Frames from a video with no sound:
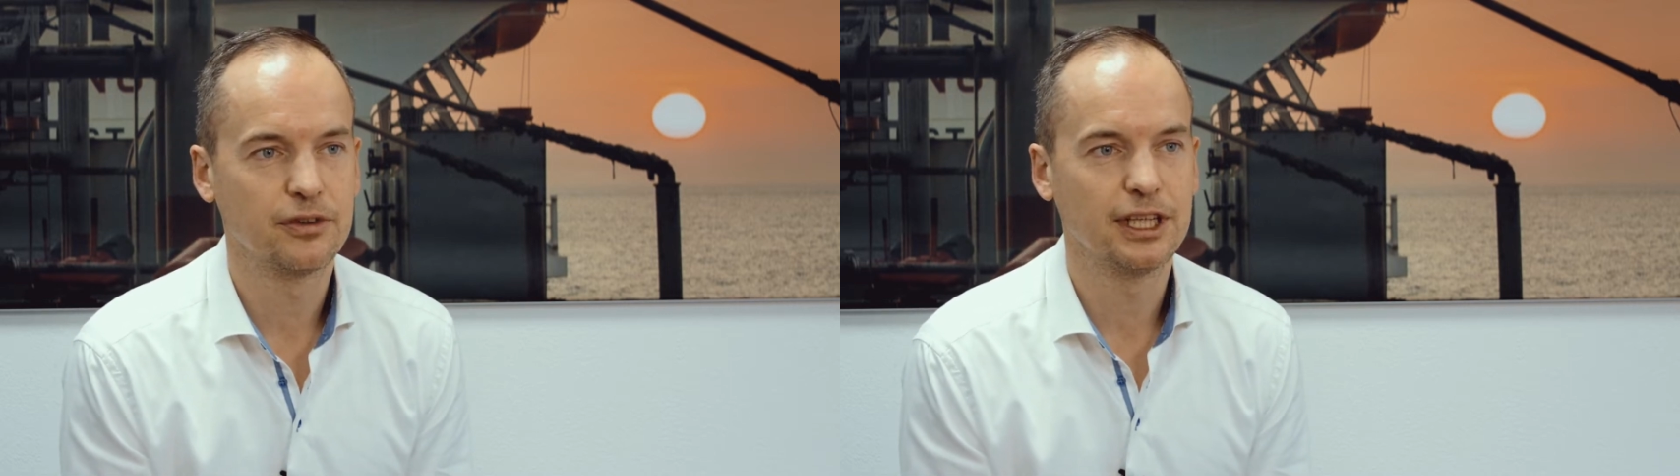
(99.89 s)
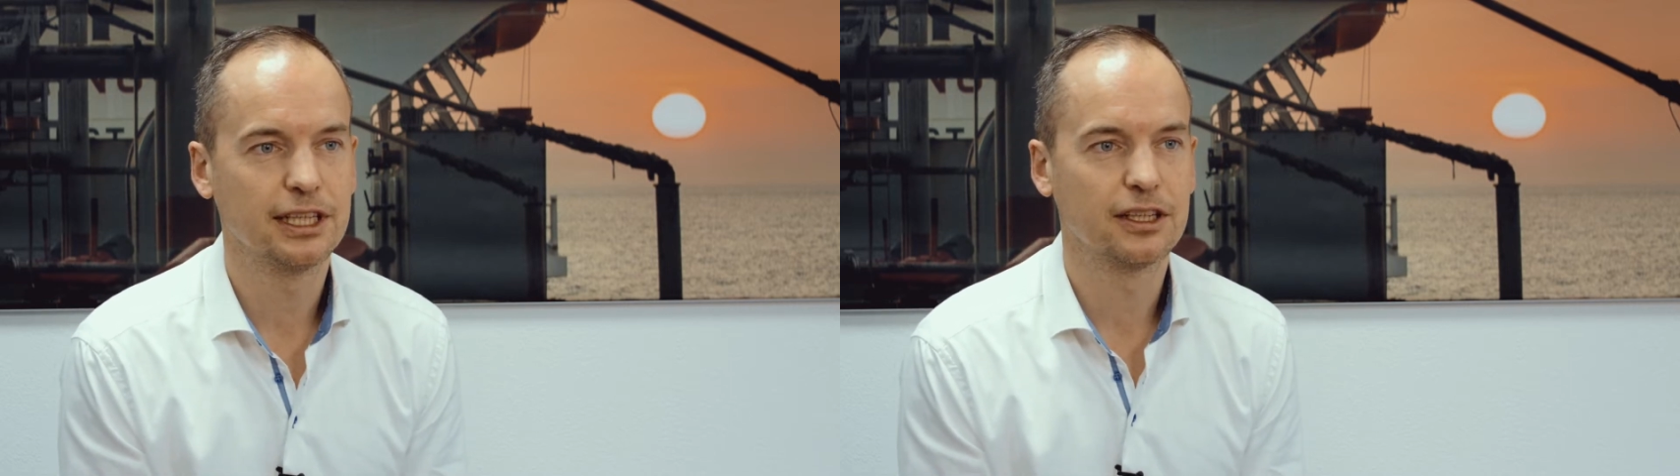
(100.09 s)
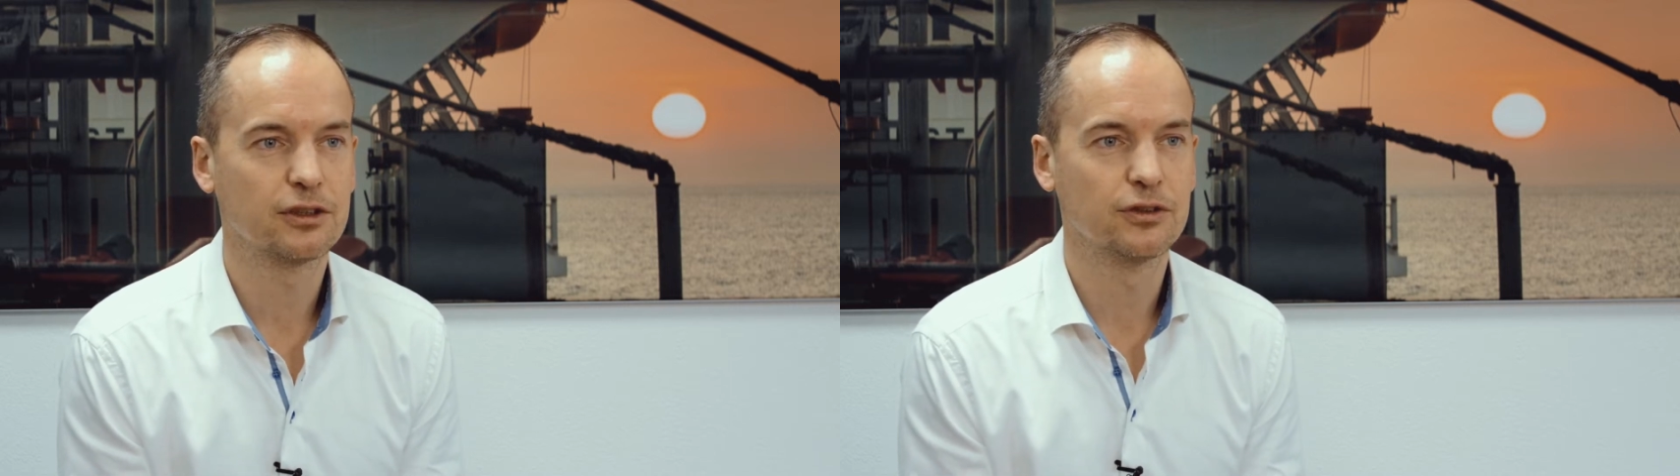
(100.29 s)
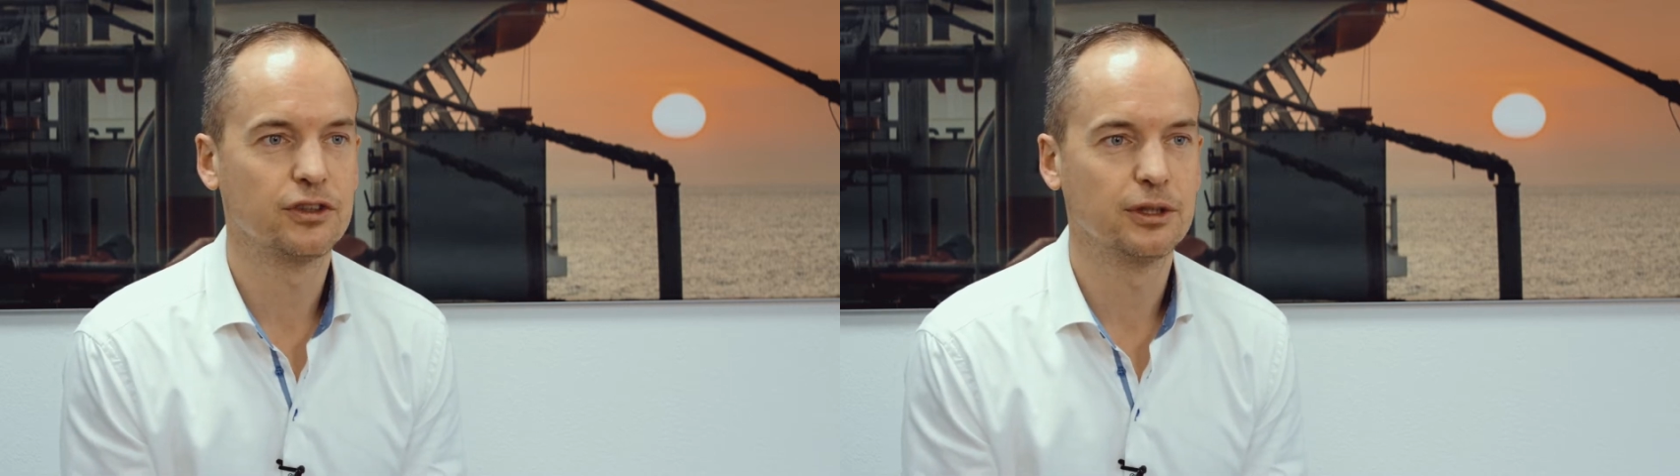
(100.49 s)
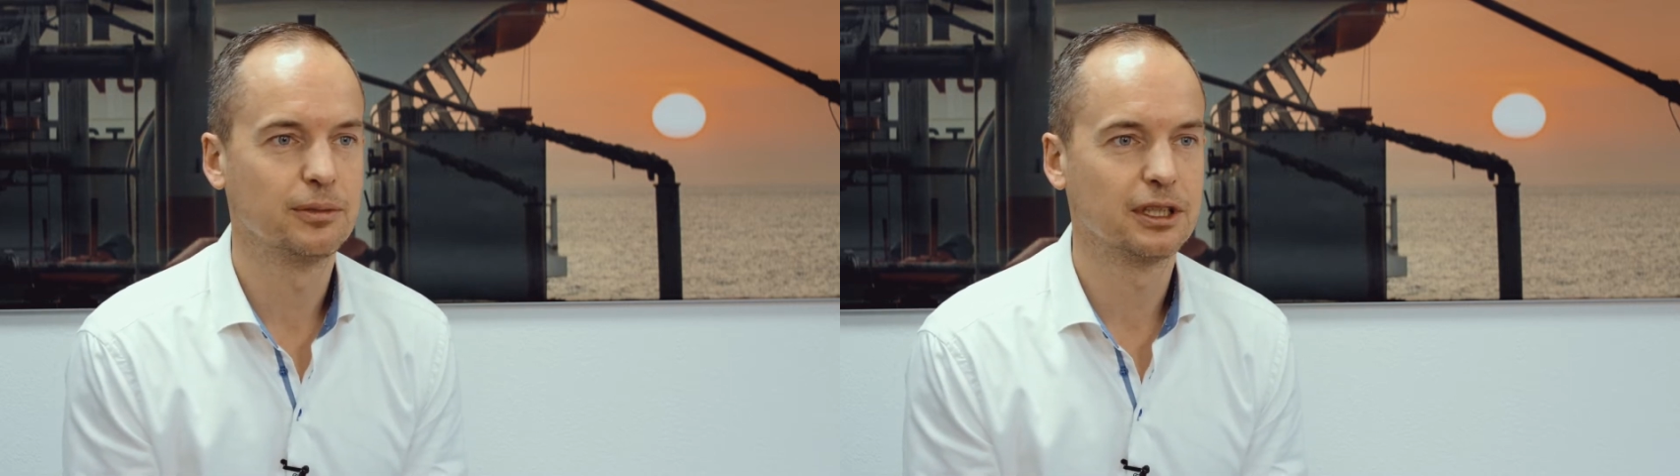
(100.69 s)
they are
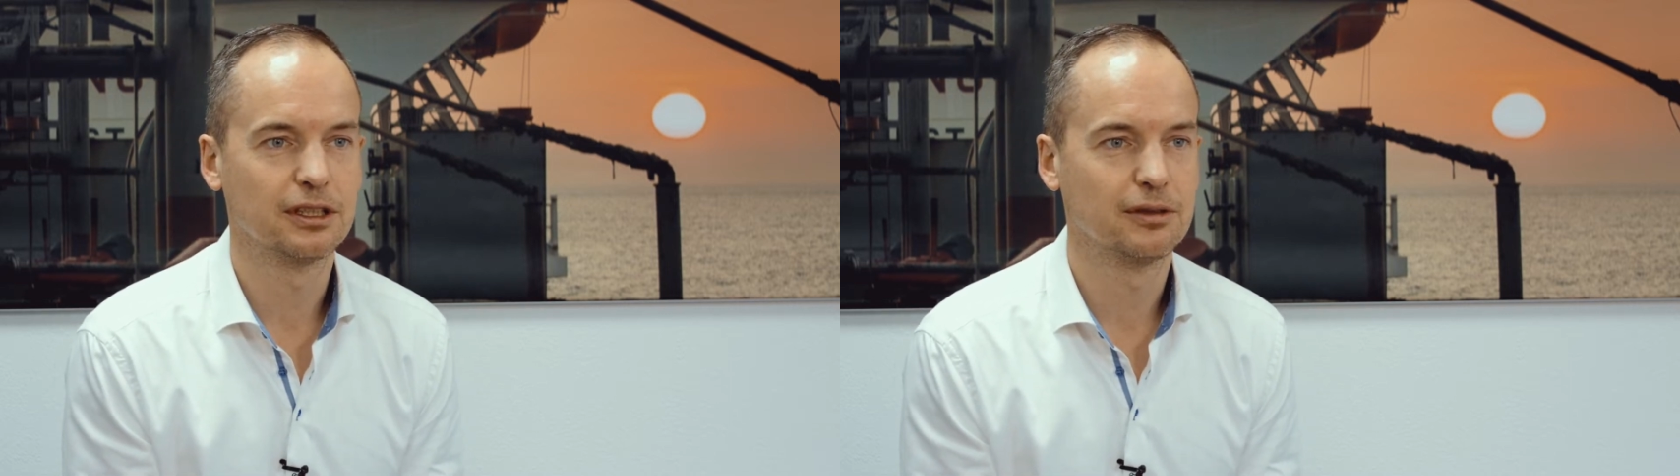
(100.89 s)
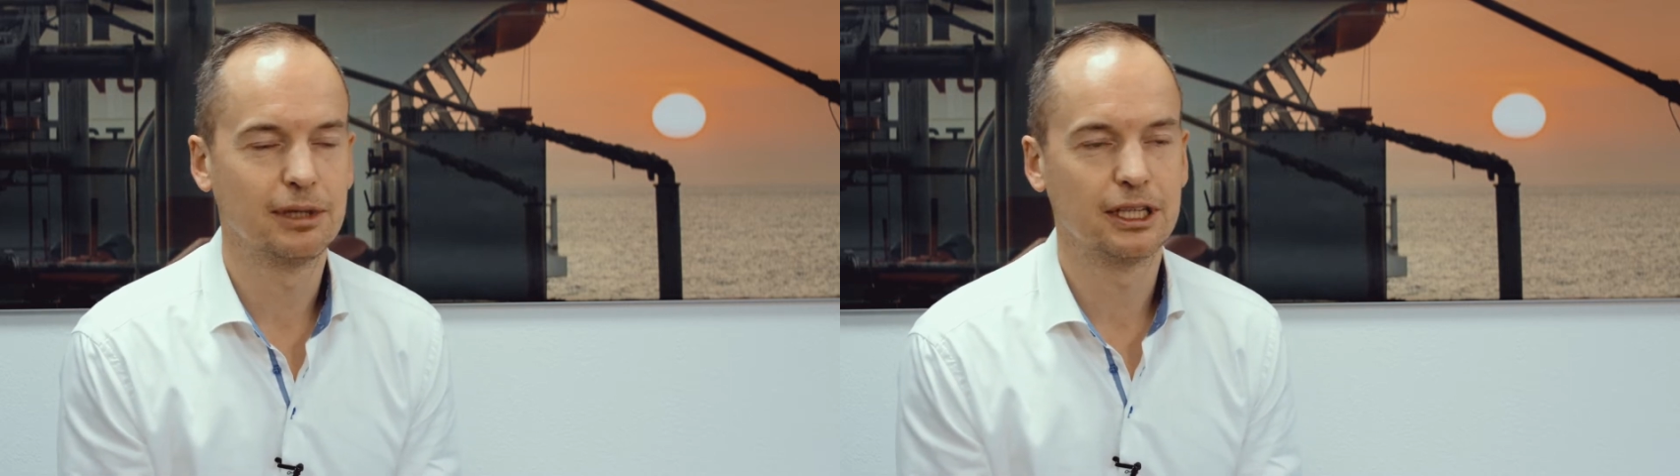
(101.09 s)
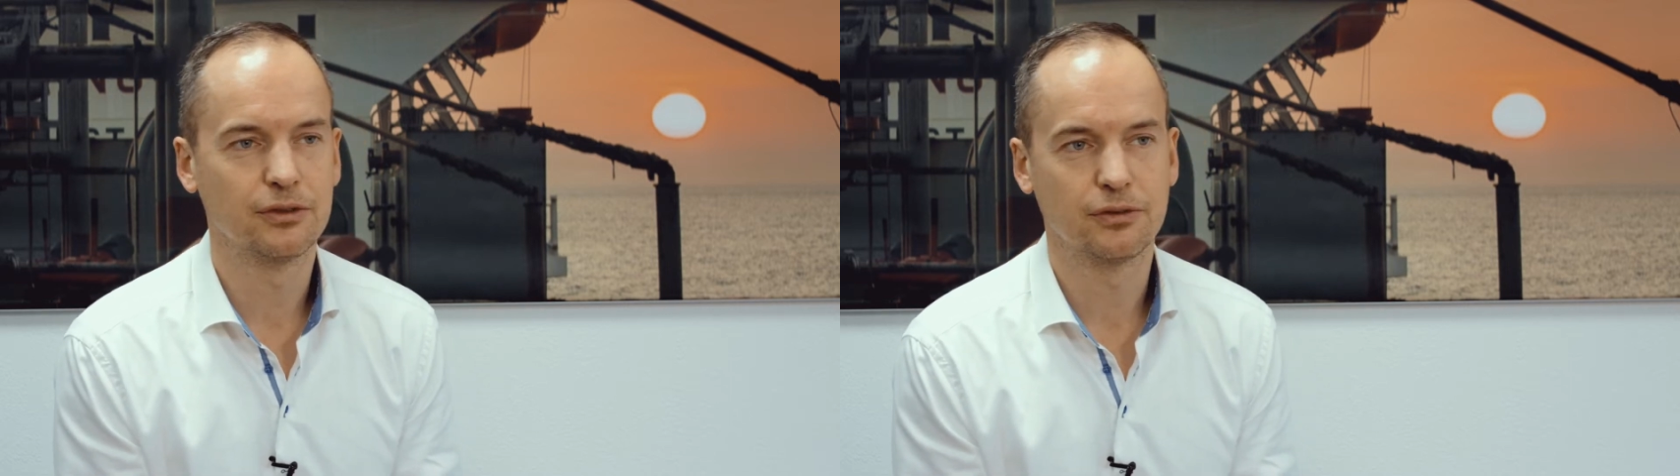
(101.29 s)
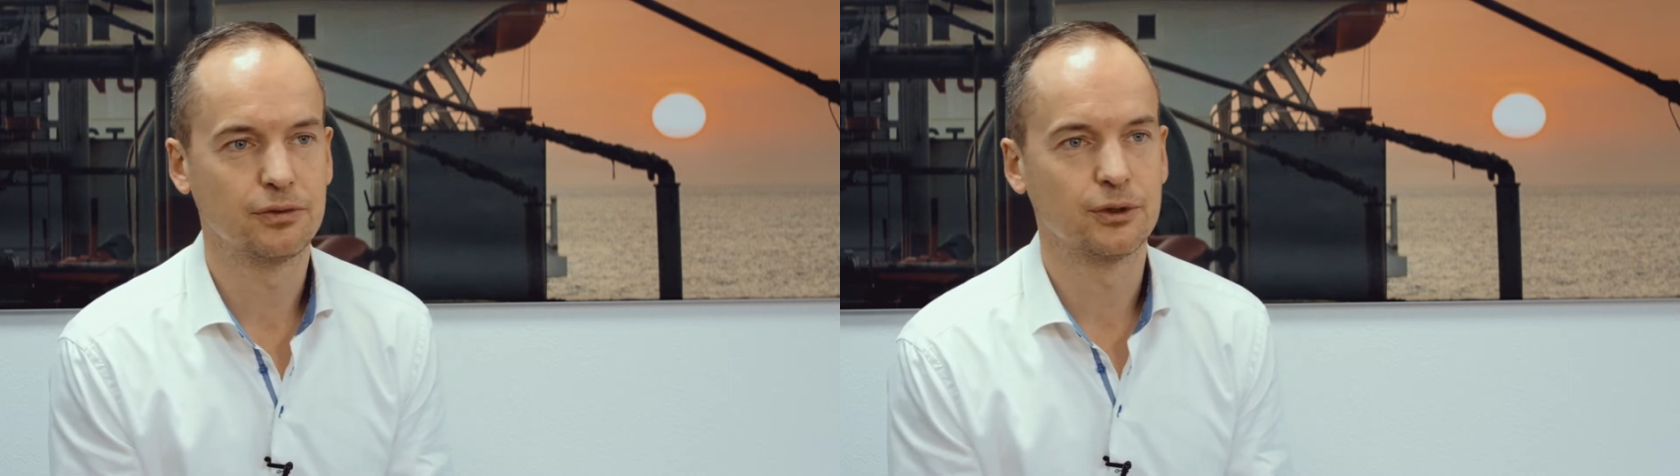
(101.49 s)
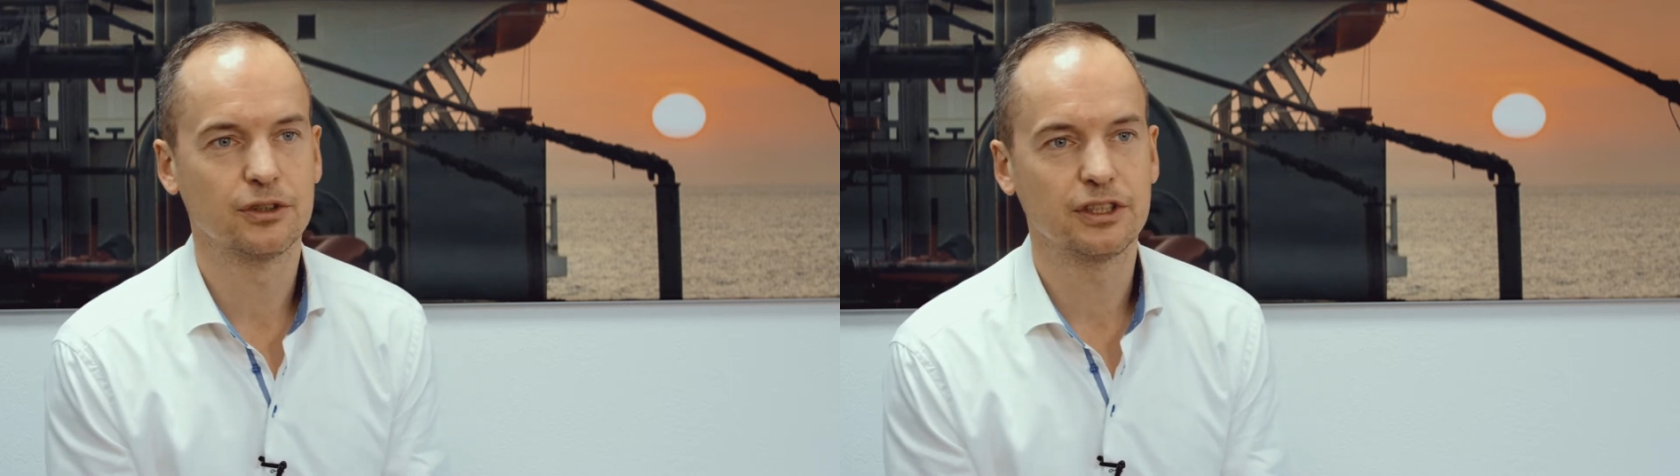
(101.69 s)
consuming about
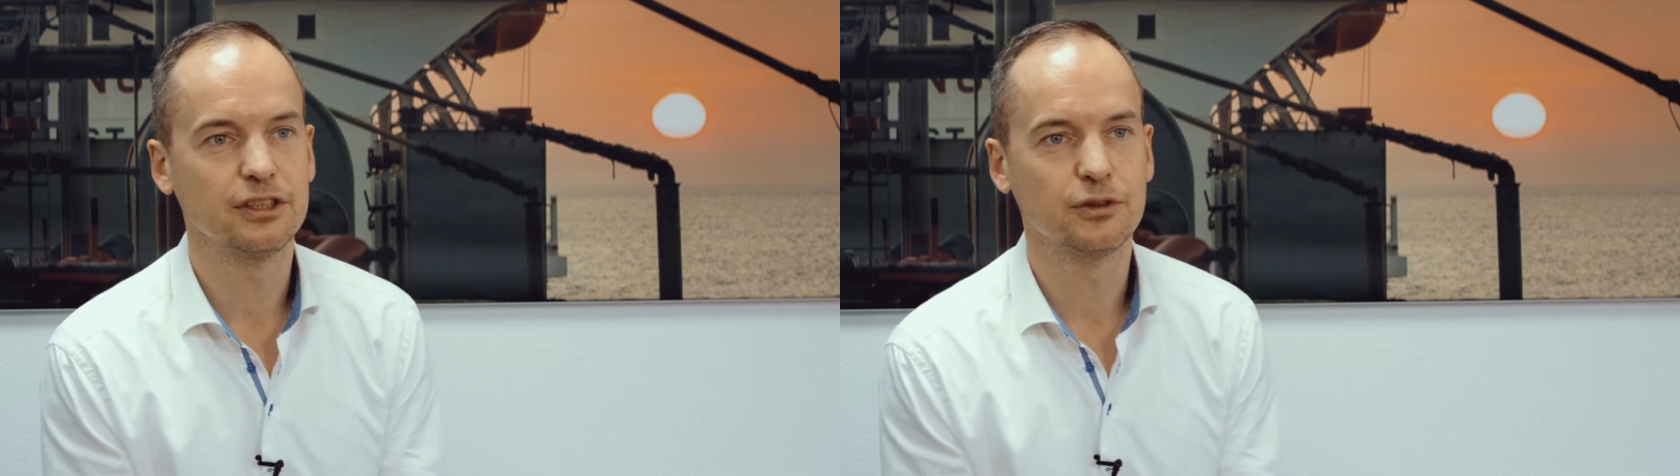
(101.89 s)
14